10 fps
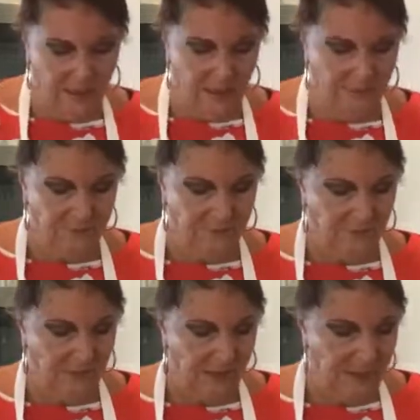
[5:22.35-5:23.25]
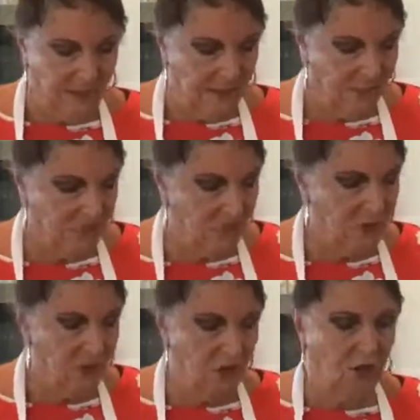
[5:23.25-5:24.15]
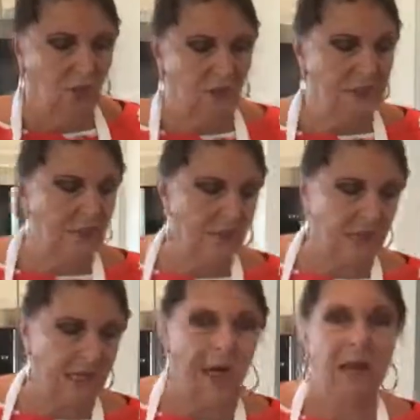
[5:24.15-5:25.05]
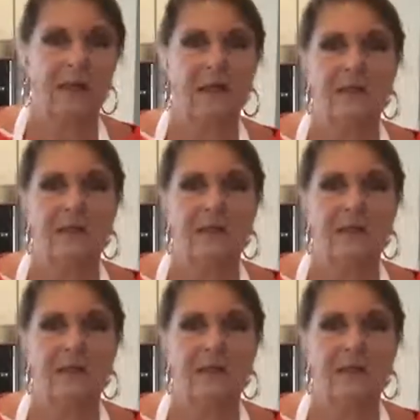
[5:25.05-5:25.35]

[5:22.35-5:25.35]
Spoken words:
I'm going to show you what this looks like.